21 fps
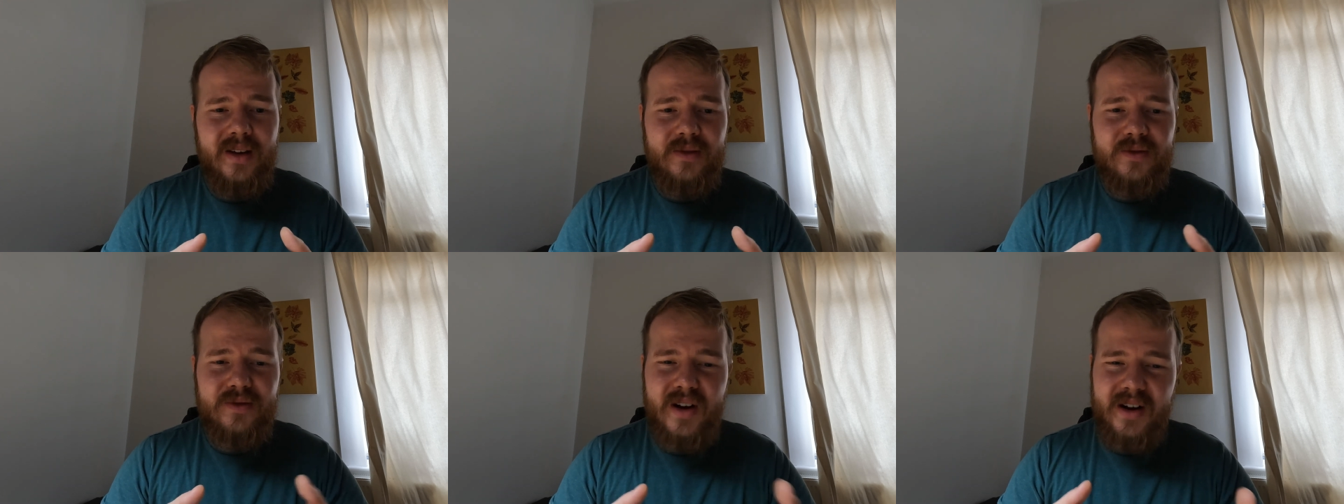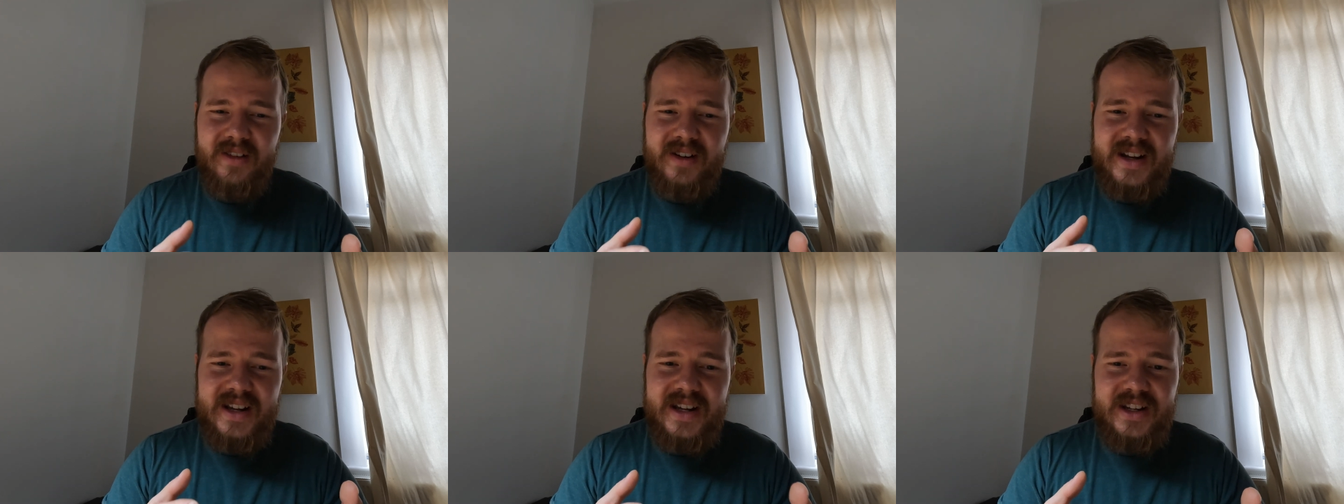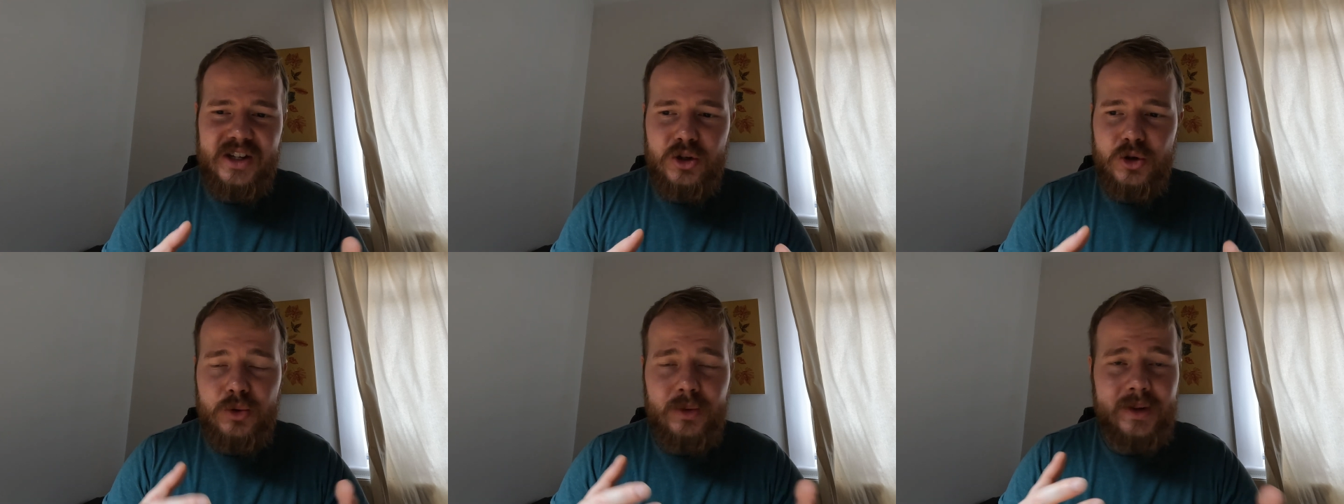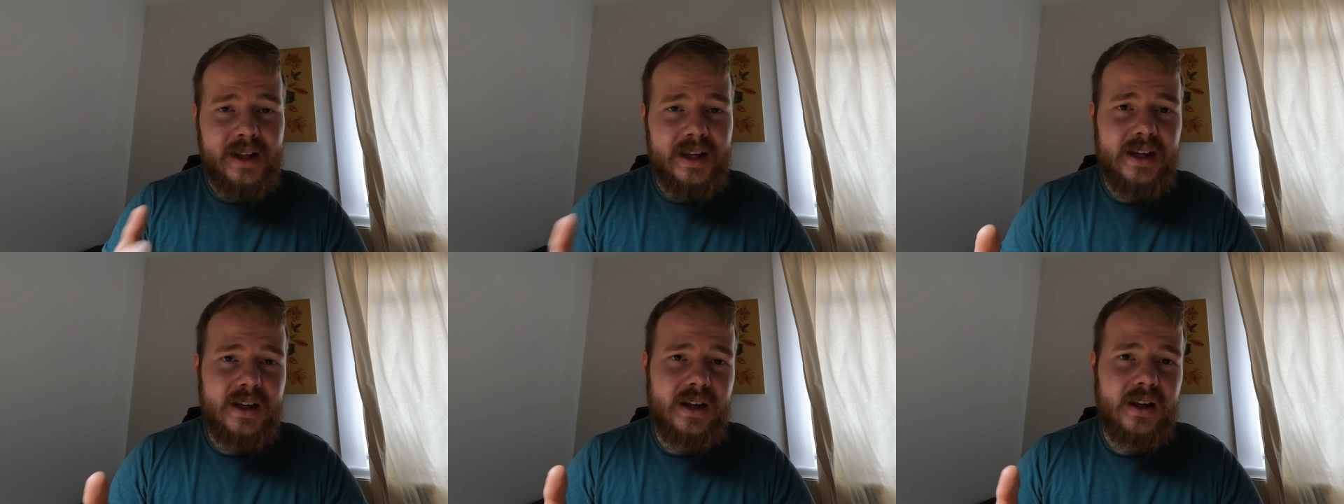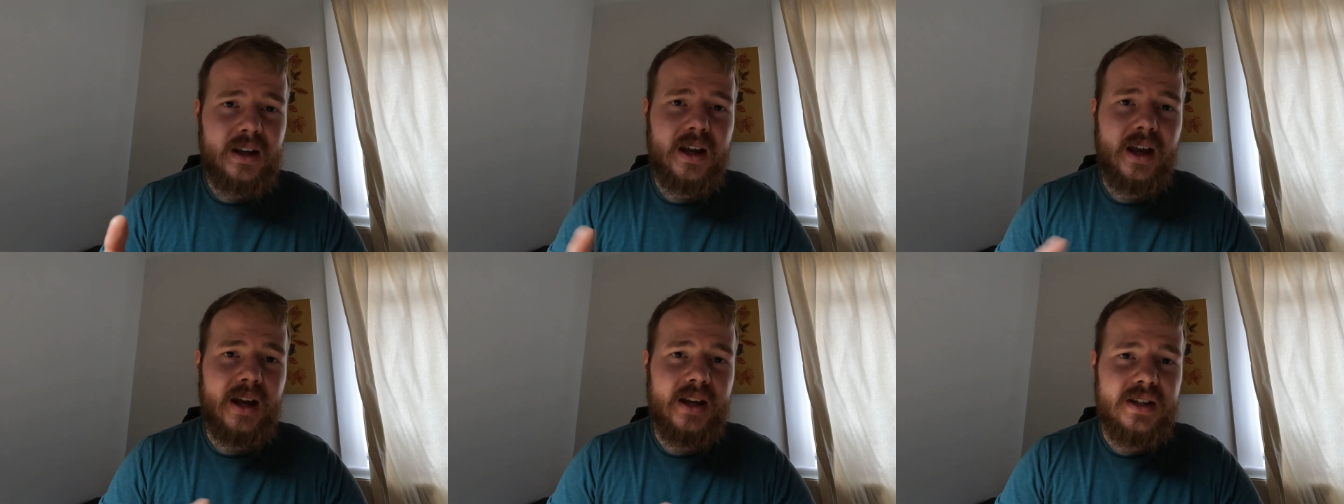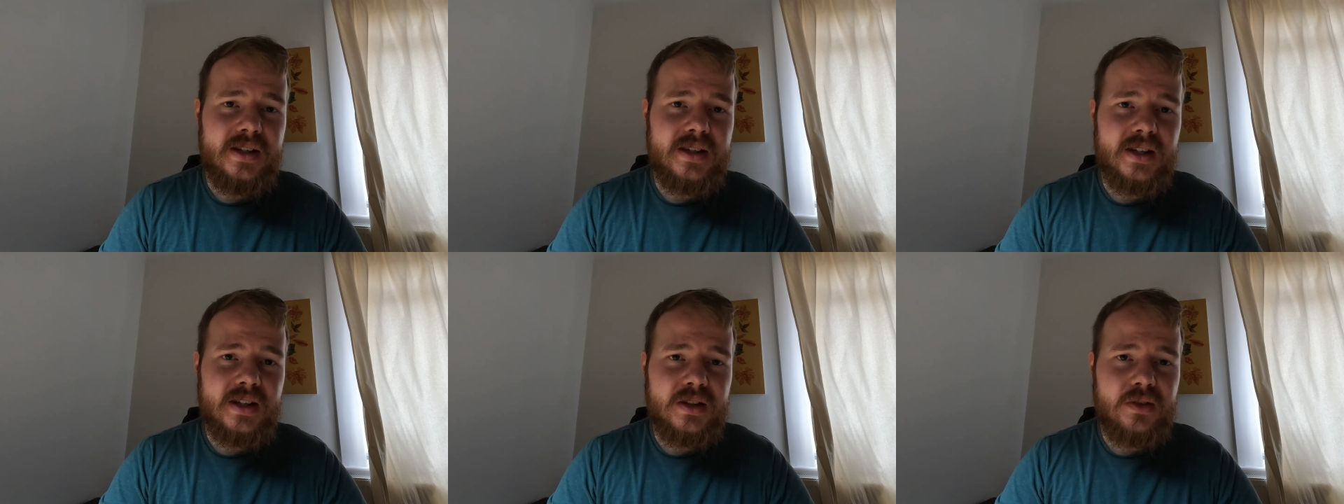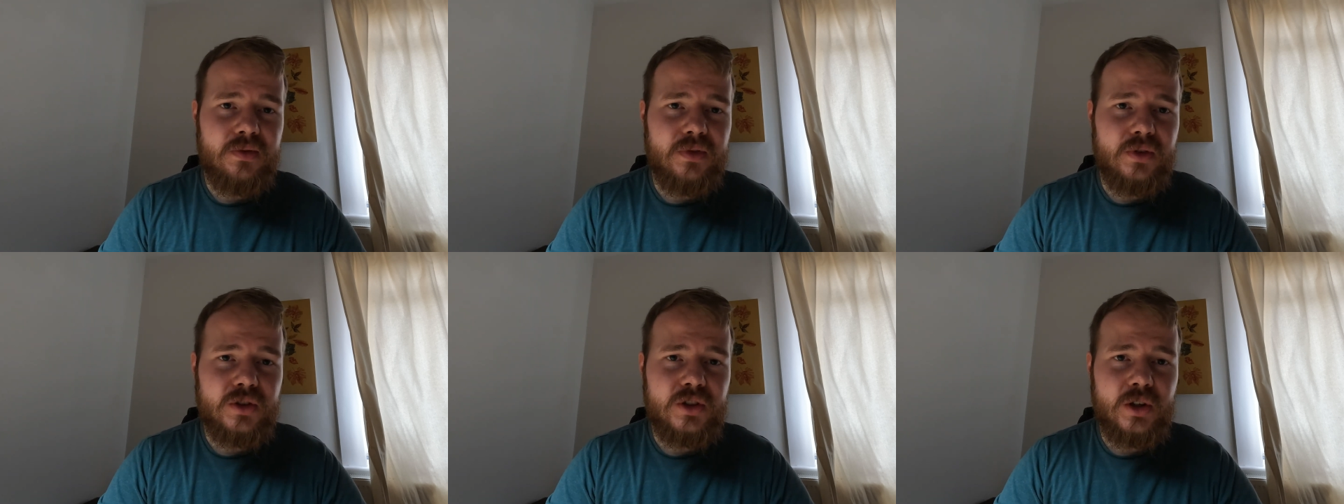very unique
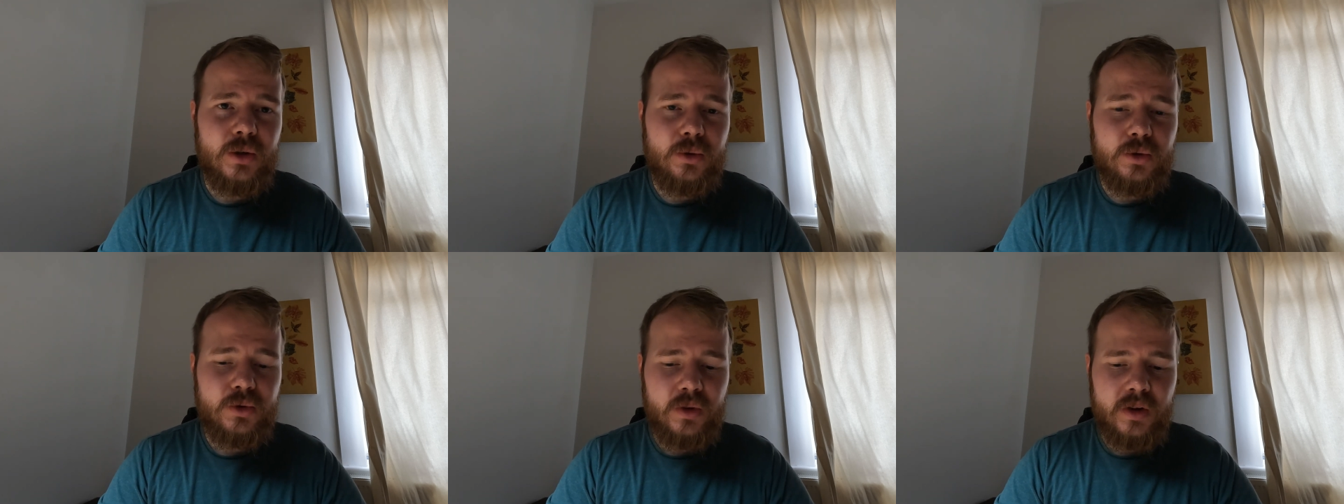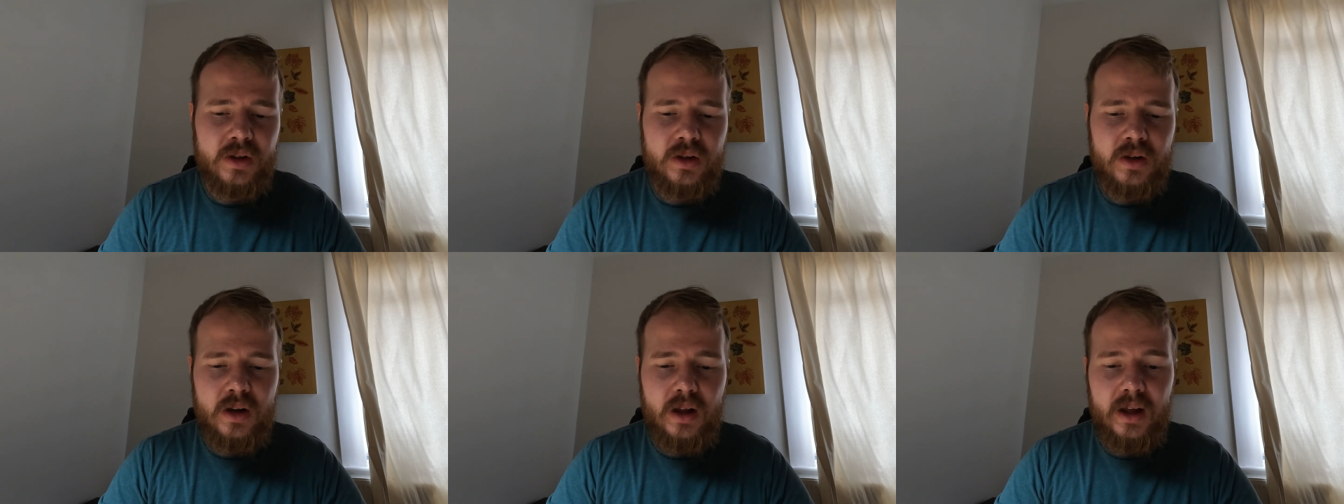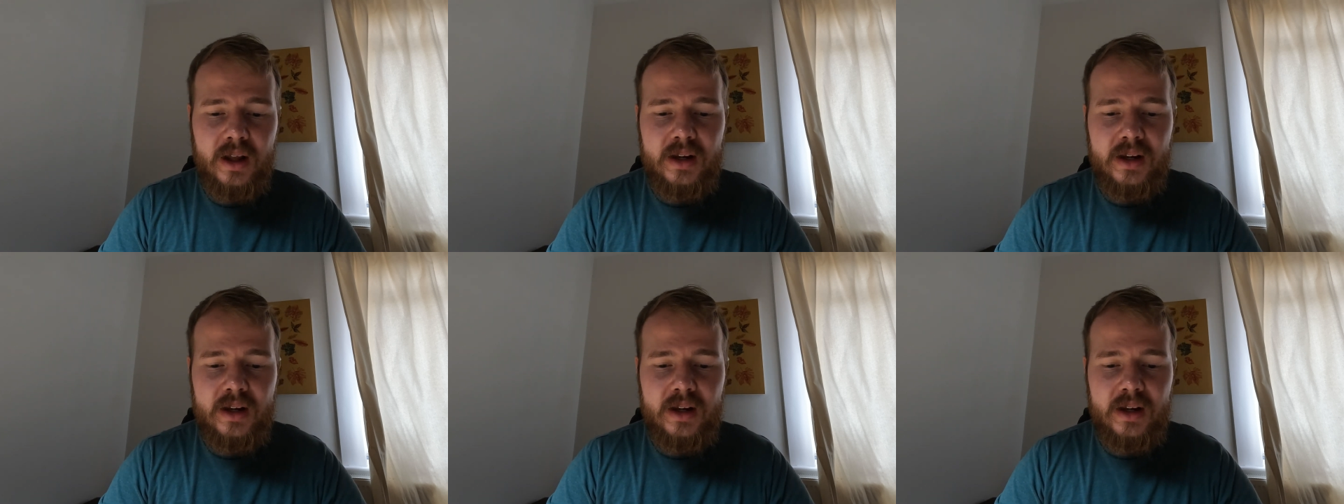cases for children,